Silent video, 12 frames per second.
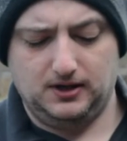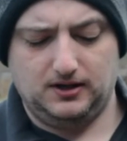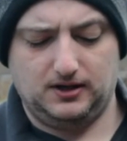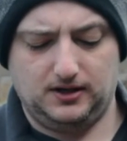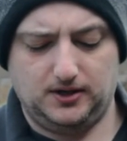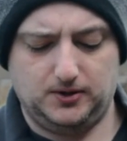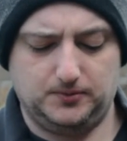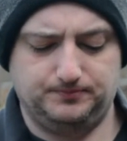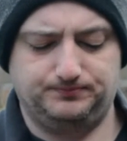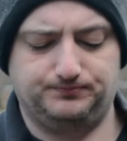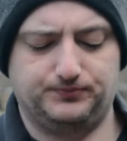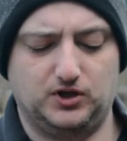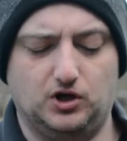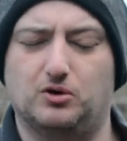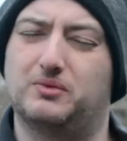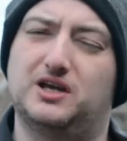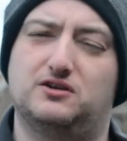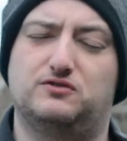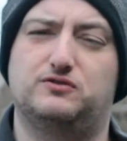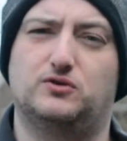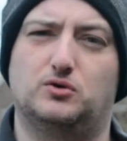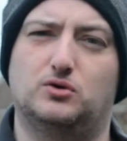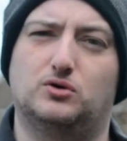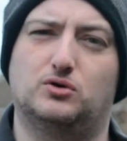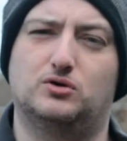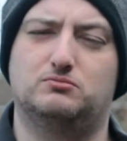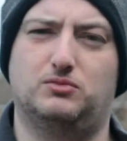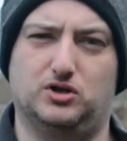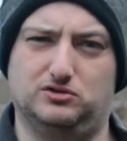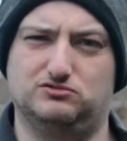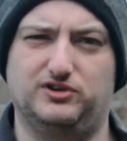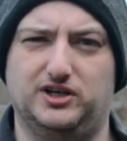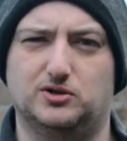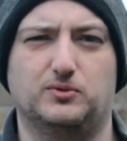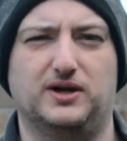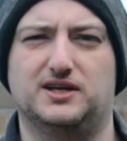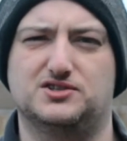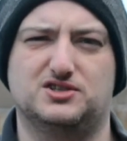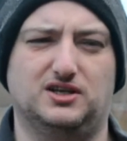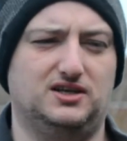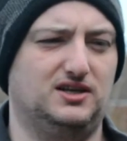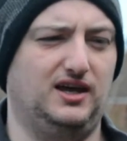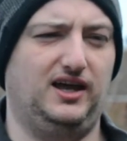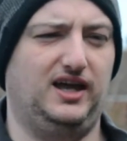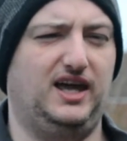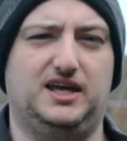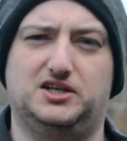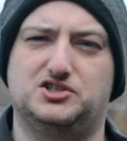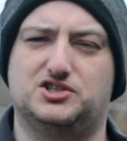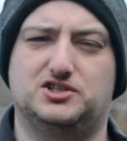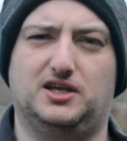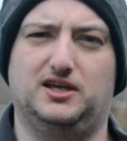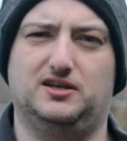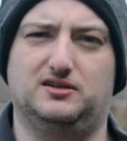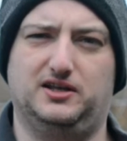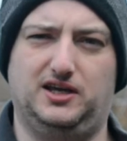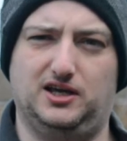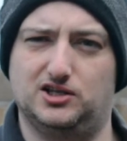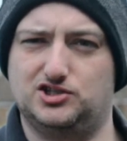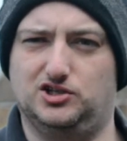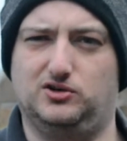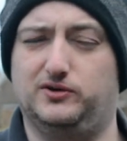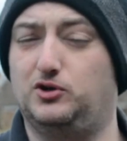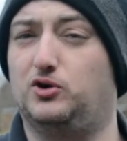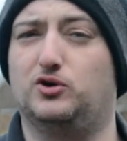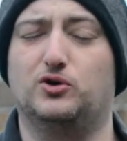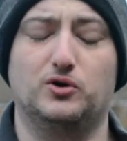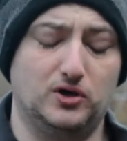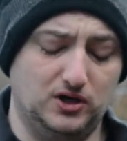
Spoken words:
They are made for model railways like H scale, HO and O,